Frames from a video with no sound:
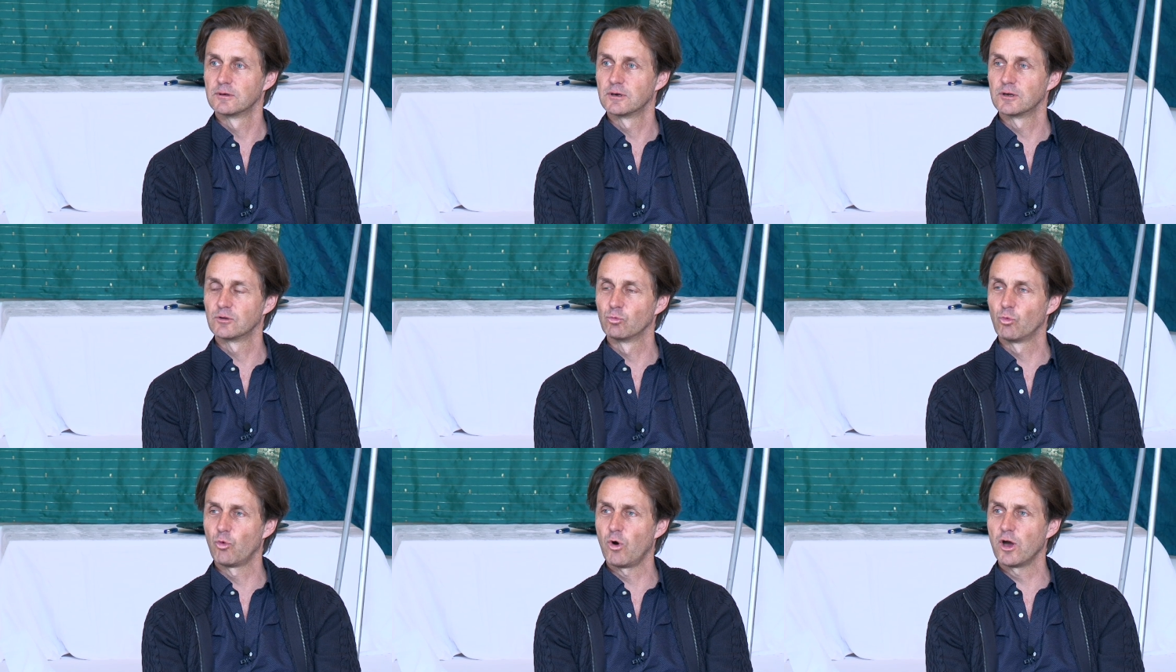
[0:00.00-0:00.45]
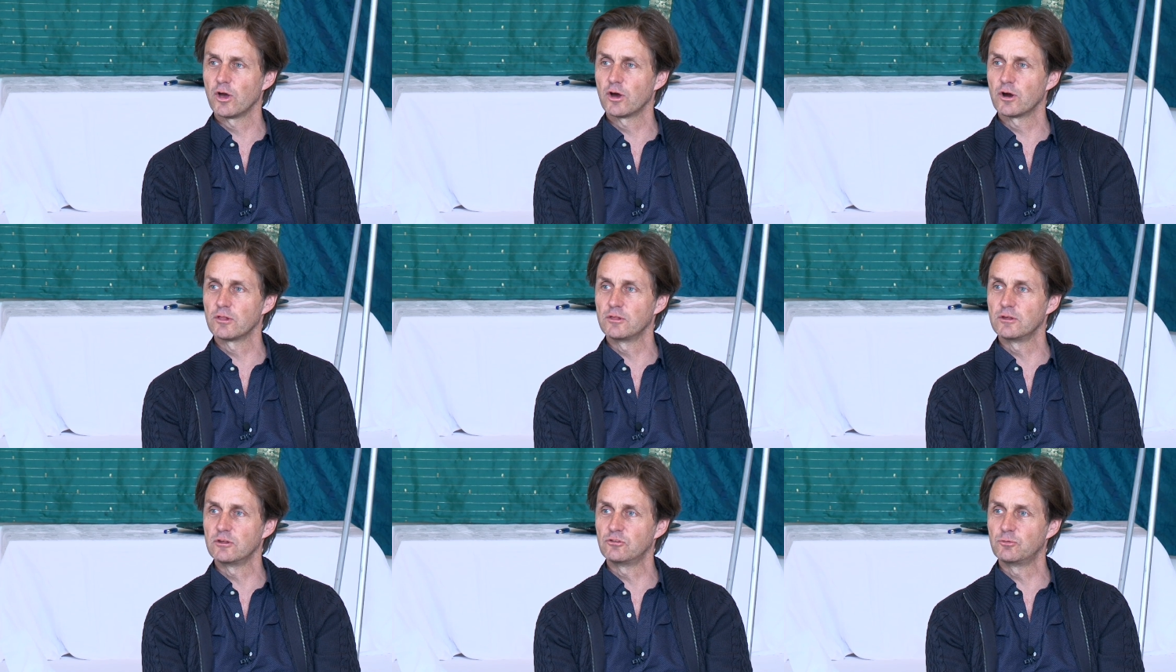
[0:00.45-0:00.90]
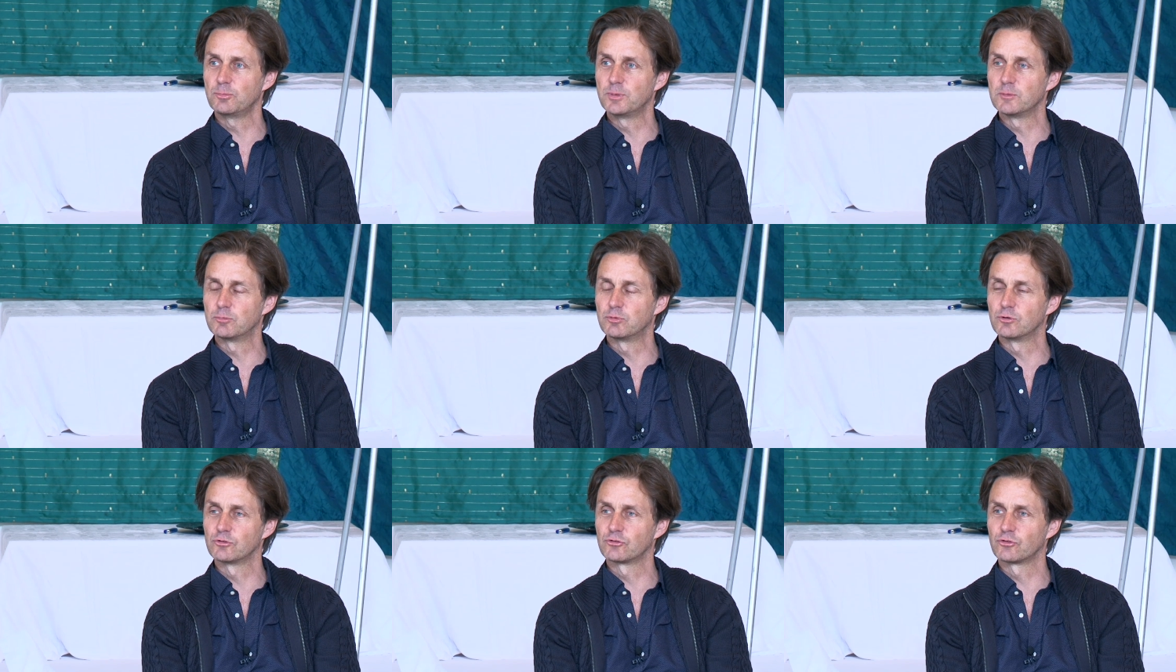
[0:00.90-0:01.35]
And why are these
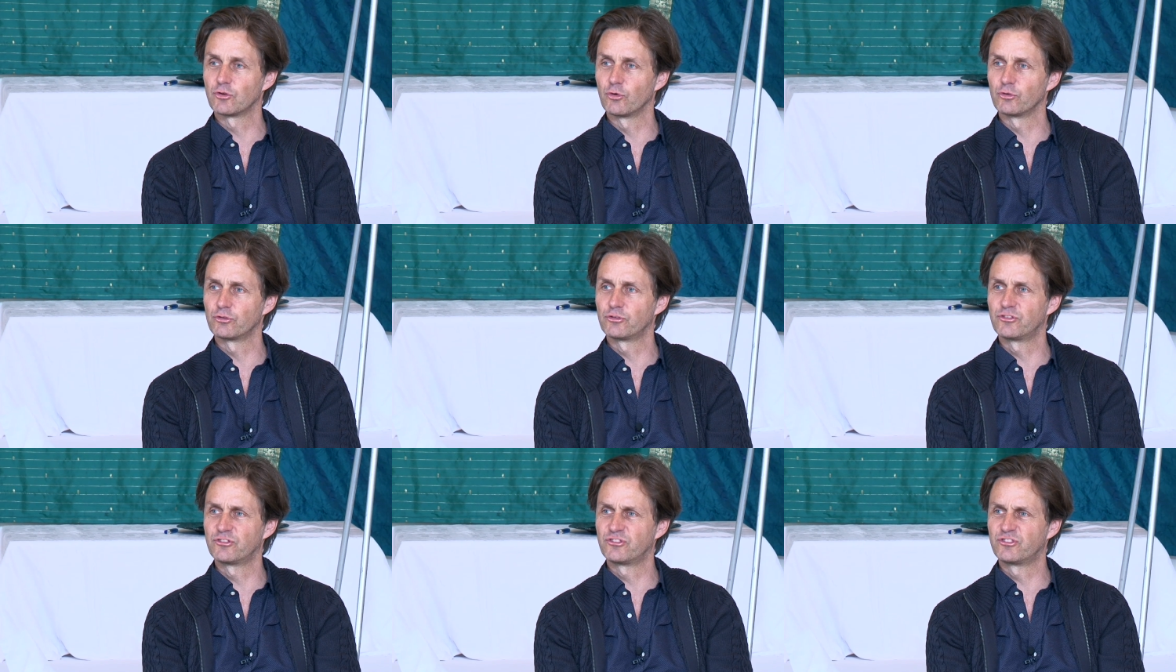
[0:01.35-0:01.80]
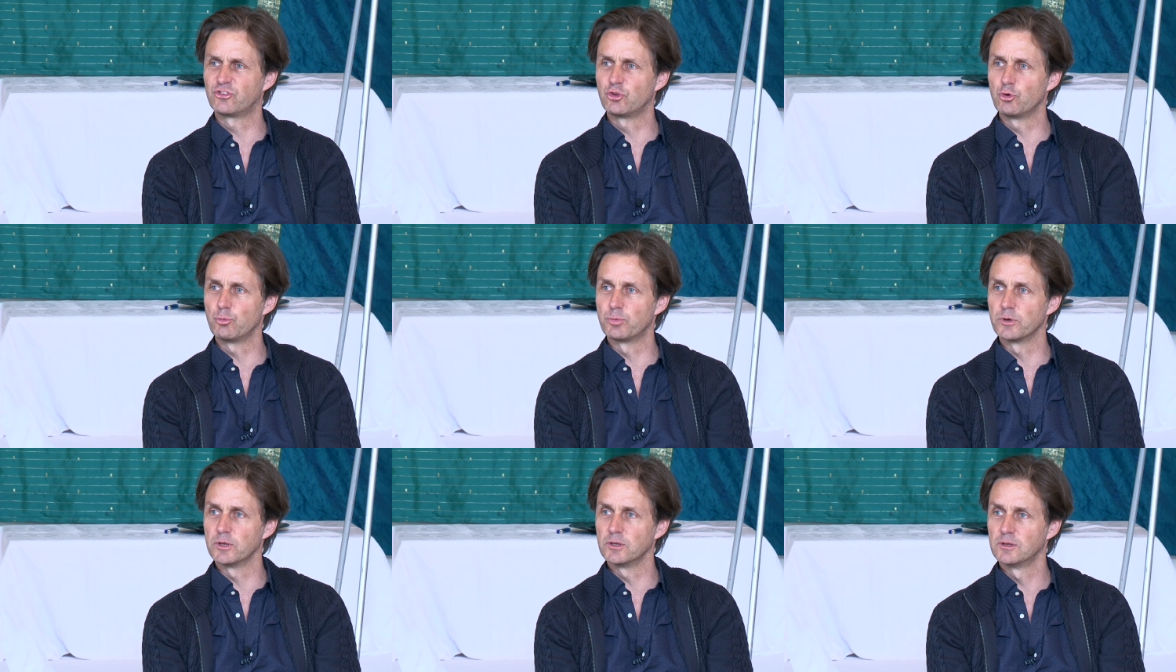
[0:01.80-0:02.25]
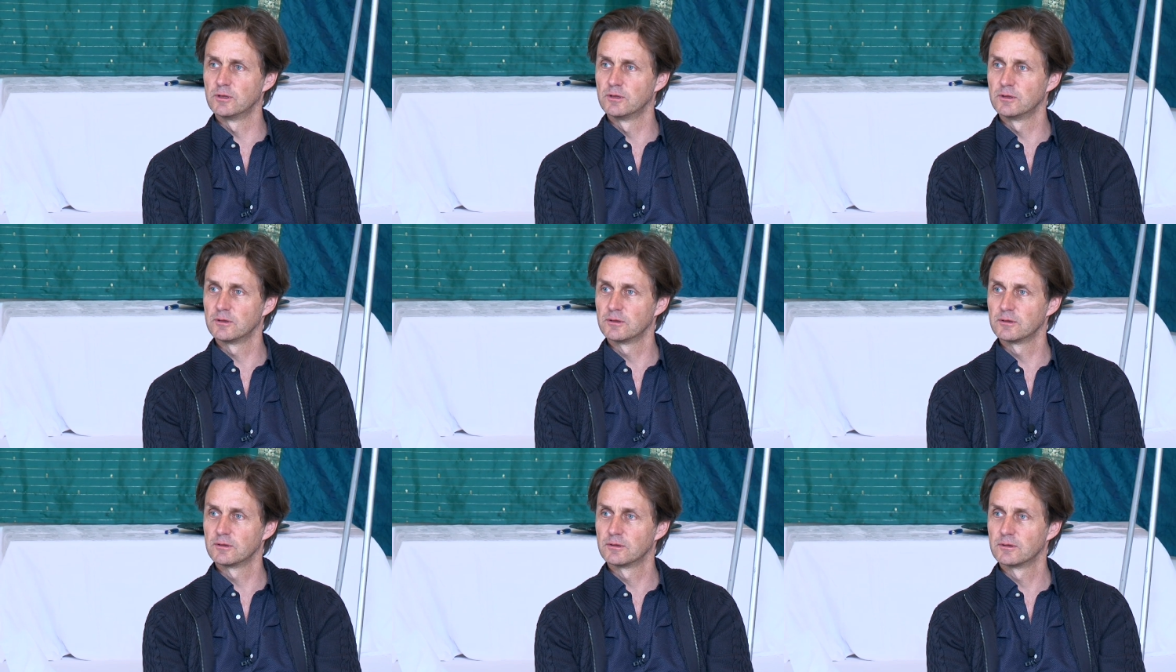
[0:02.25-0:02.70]
people so stupid?
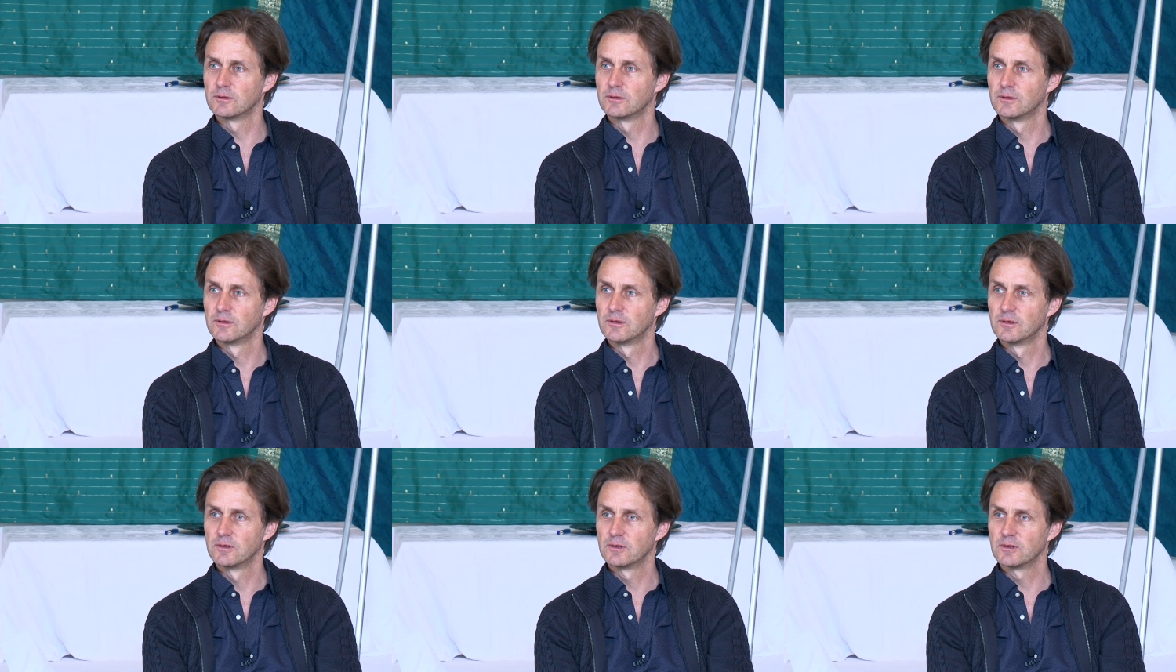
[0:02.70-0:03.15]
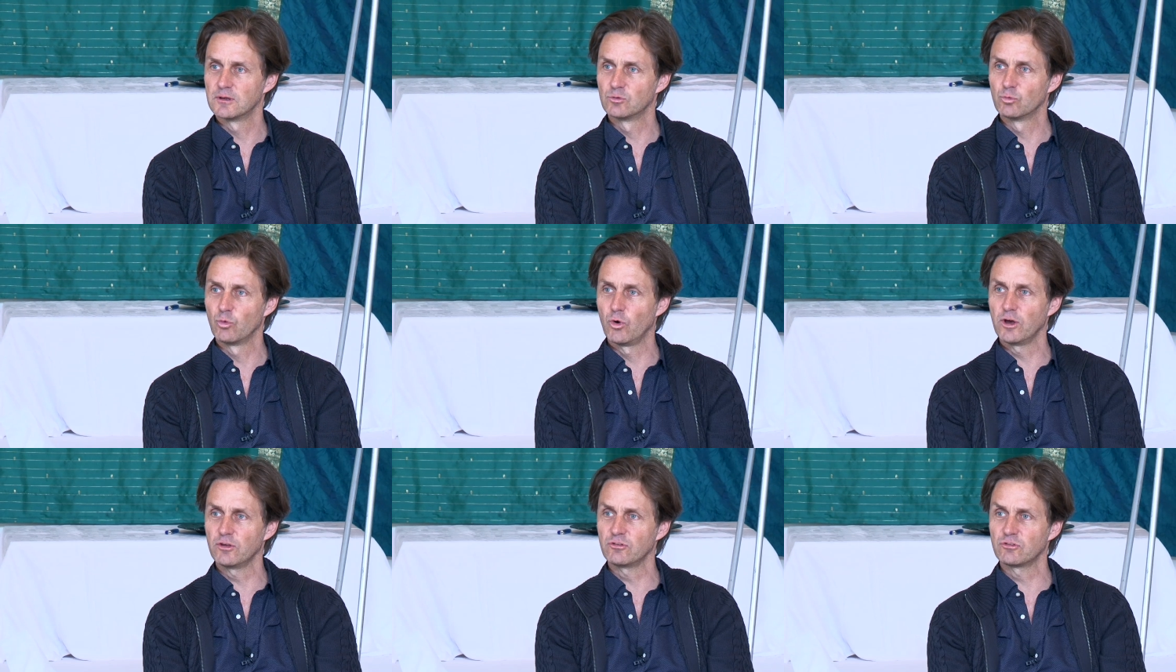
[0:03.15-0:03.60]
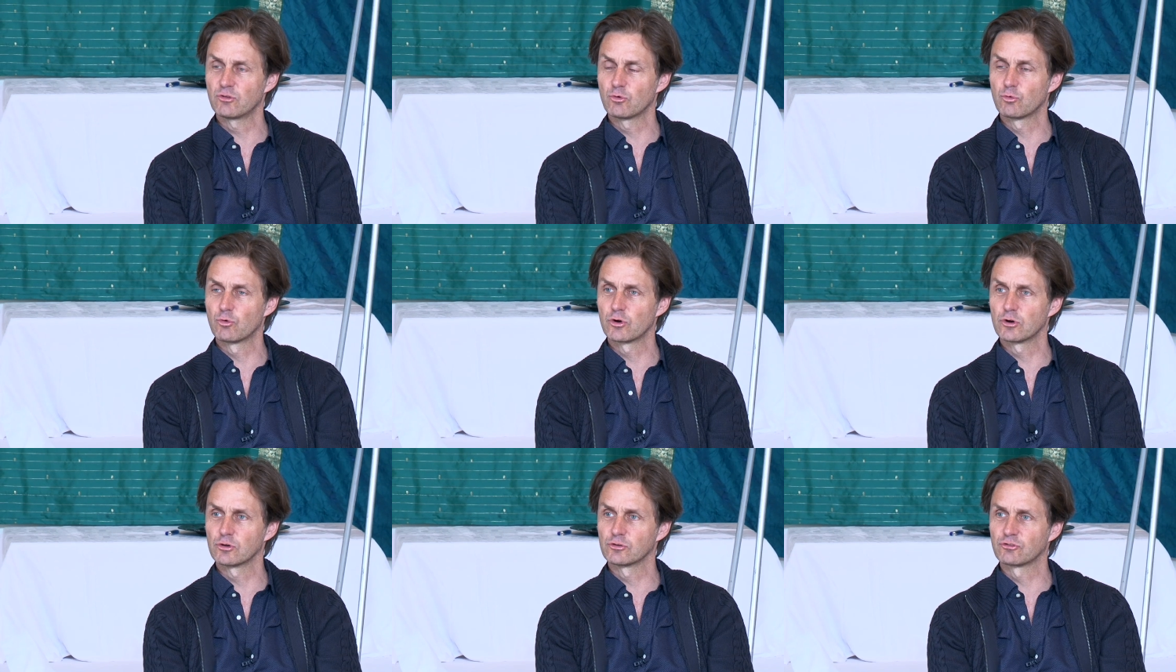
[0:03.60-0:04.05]
And why is the
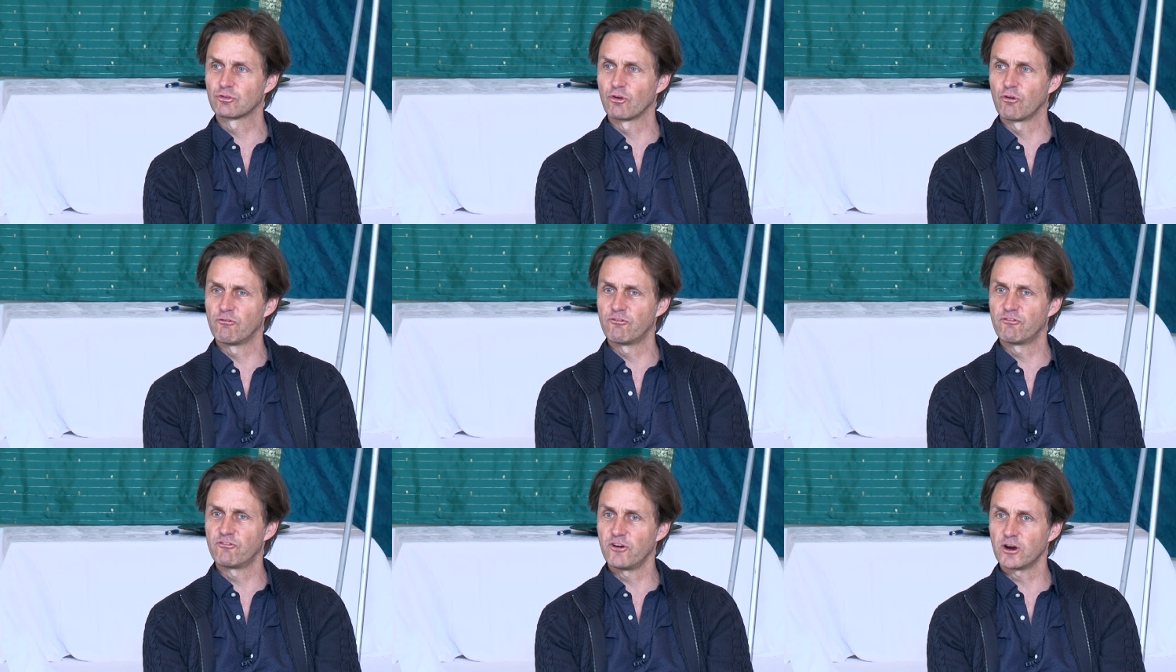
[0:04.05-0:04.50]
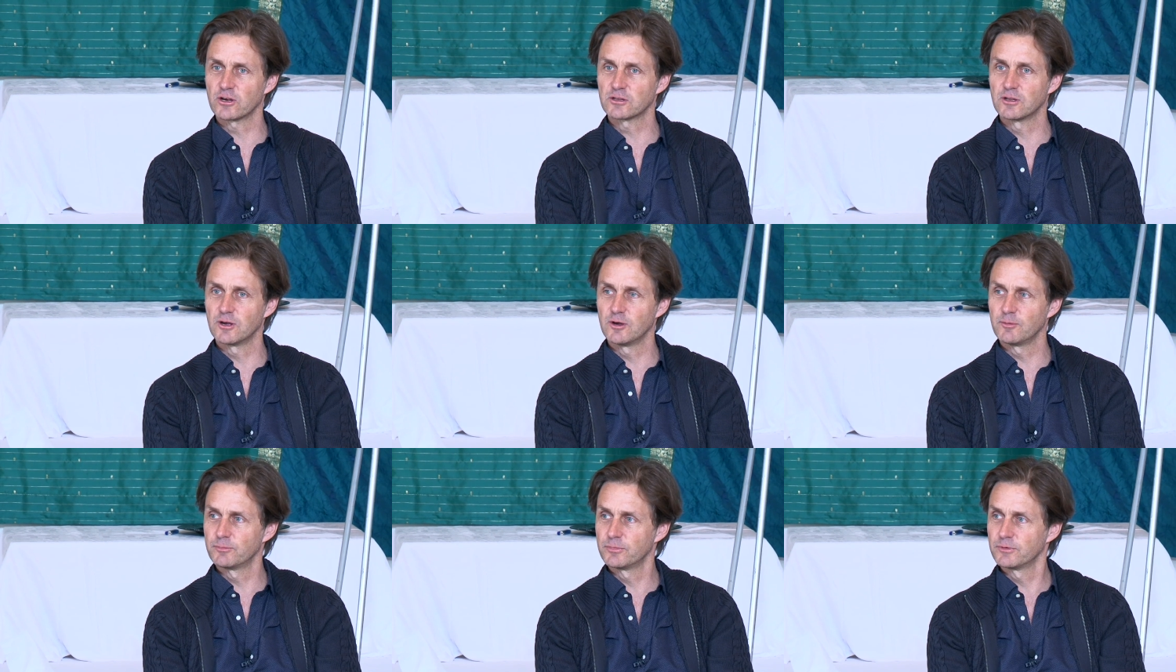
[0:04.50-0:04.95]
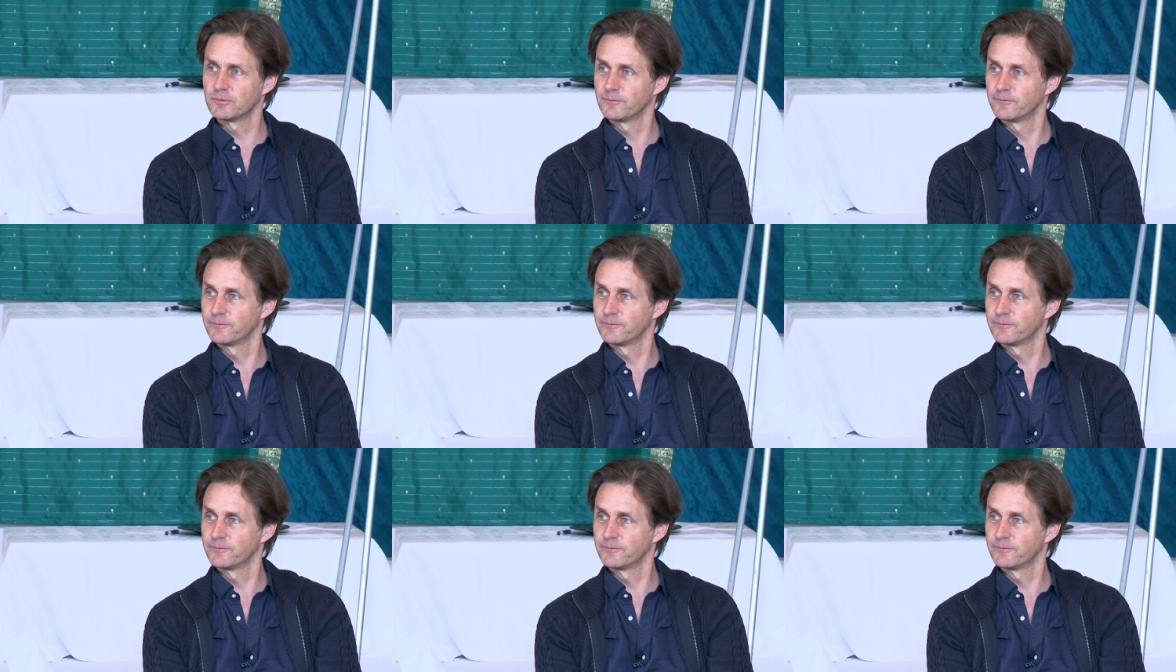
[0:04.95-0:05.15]
world so fucked up?